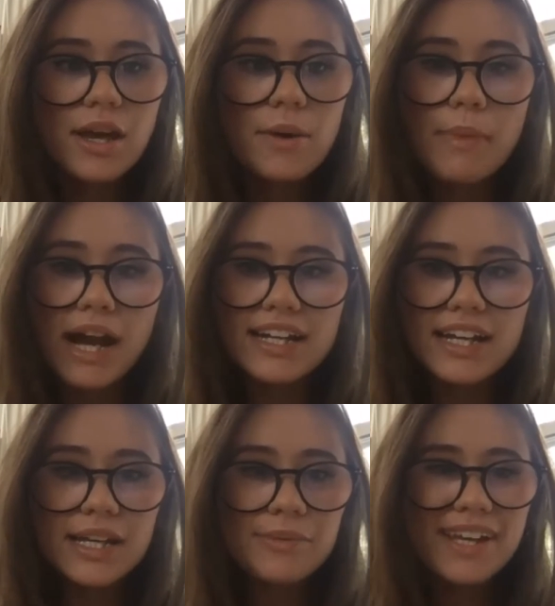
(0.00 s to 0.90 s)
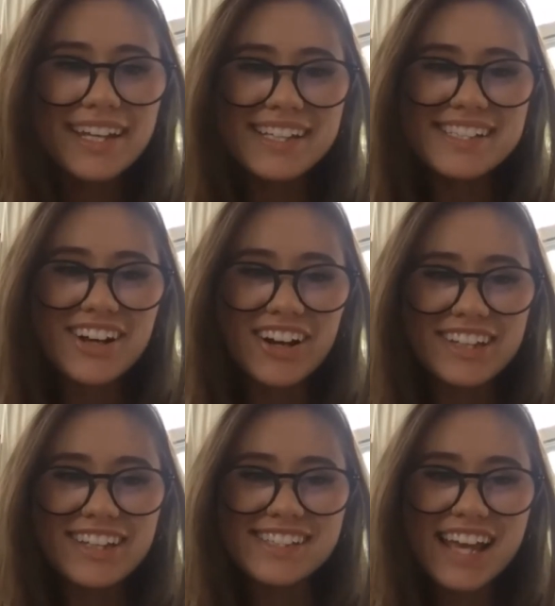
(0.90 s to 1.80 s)
My name is Carly
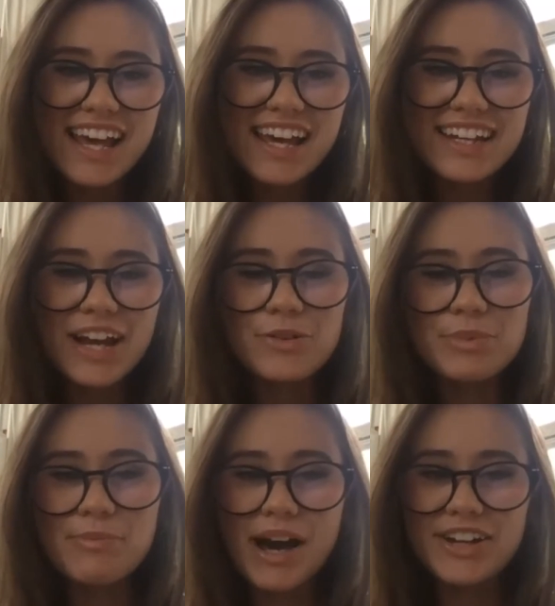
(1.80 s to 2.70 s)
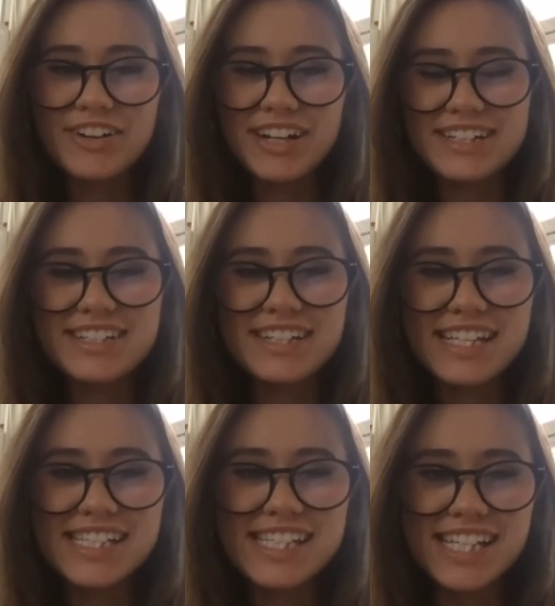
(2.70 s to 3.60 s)
Lizet, and I will be moderating
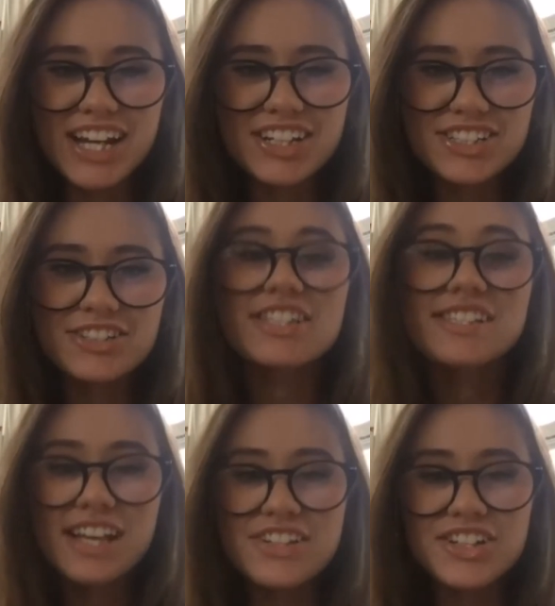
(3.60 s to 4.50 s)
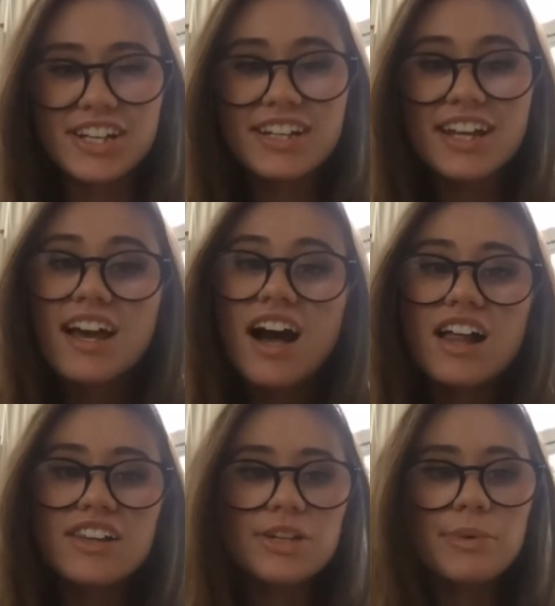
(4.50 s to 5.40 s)
today's discussion. A
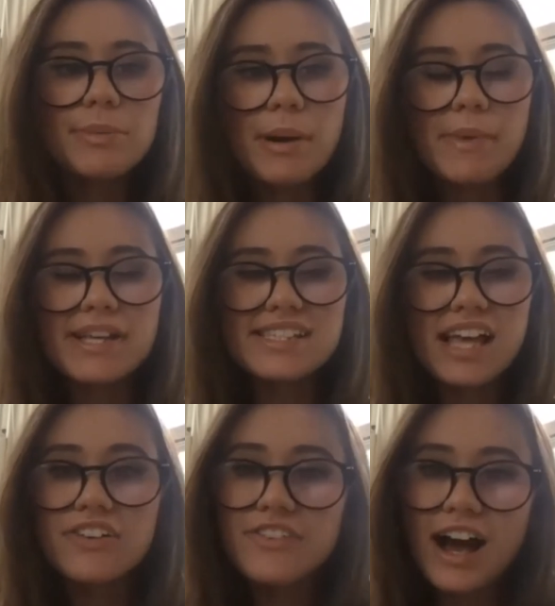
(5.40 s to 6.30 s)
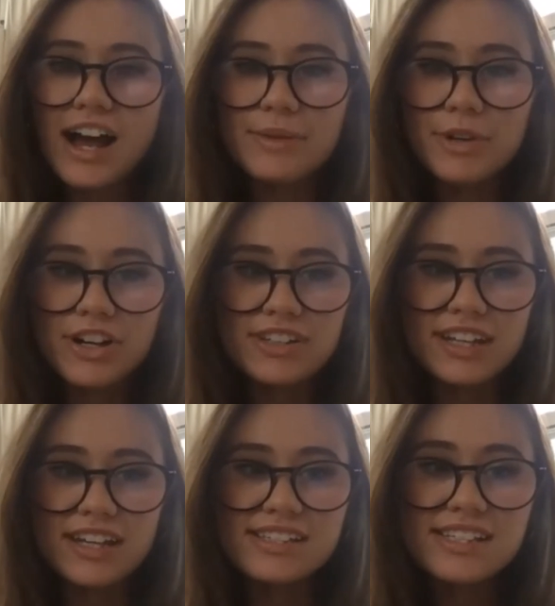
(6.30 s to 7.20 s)
little bit about myself. I am
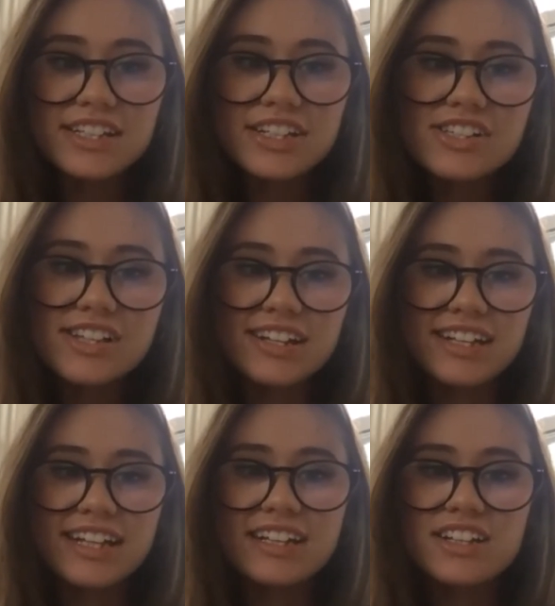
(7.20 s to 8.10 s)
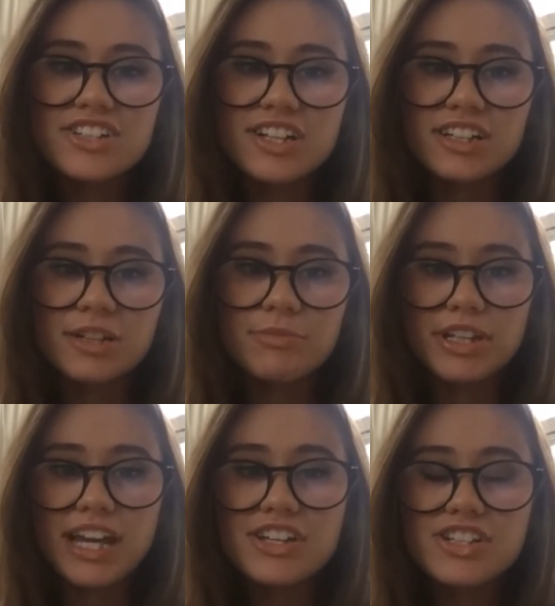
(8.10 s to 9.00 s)
currently a senior studying English and
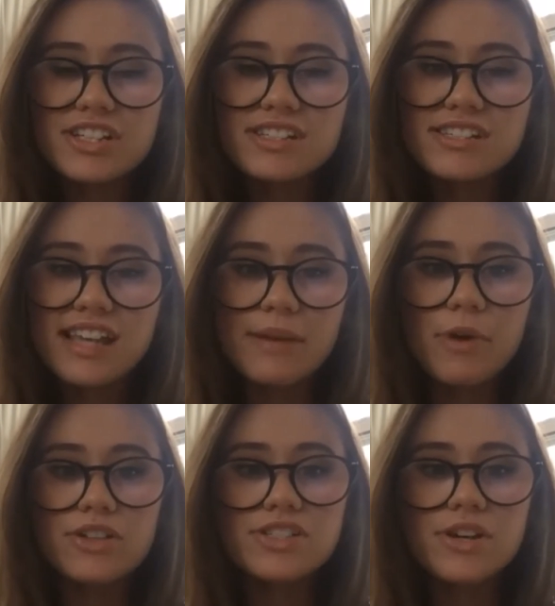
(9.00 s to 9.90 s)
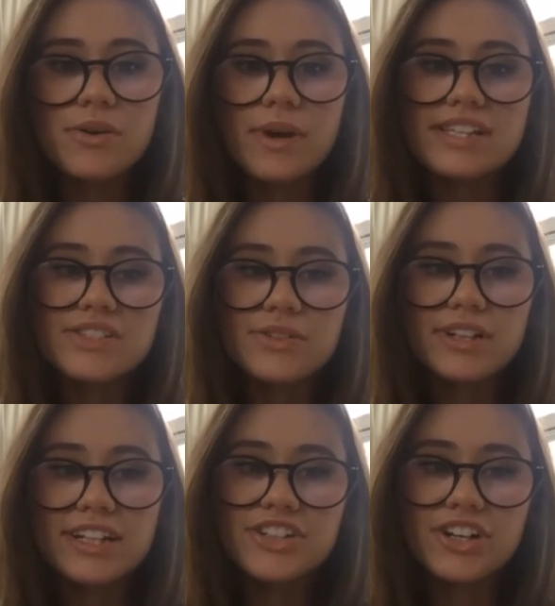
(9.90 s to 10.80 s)
Communications. I am also a student
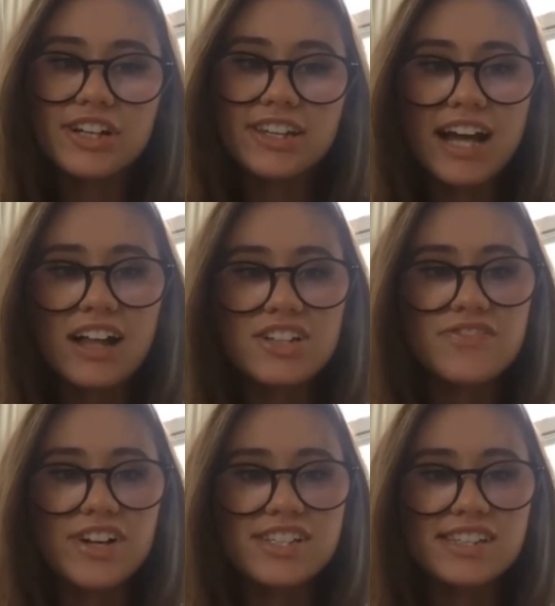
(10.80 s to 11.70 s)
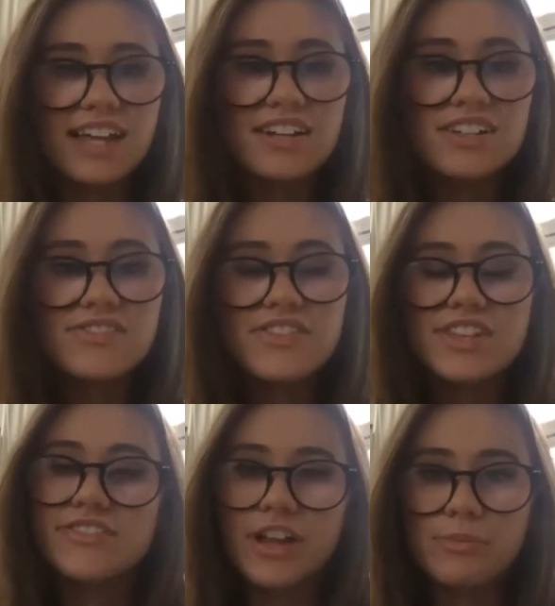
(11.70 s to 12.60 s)
intern in the College of Arts and Letters for the
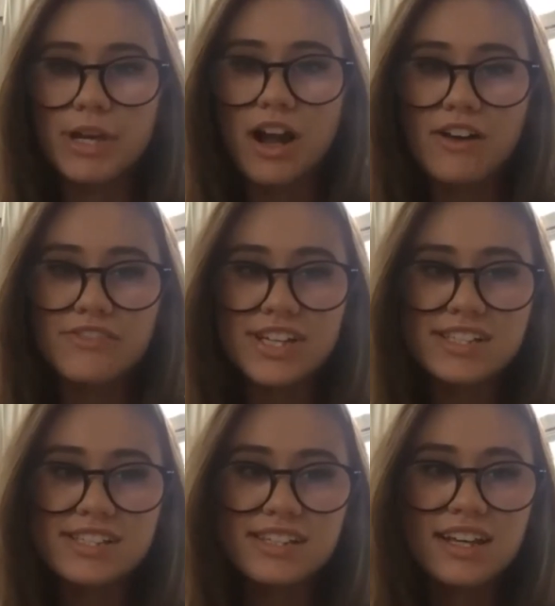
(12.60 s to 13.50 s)
Development Office.